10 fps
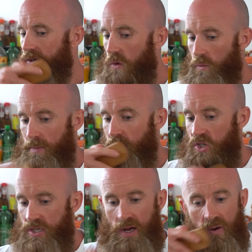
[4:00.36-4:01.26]
Now don't be
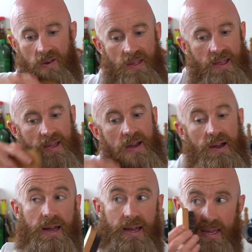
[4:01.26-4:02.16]
pushing down
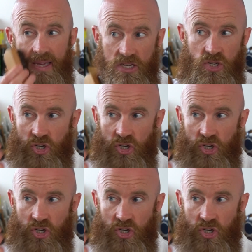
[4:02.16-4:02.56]
against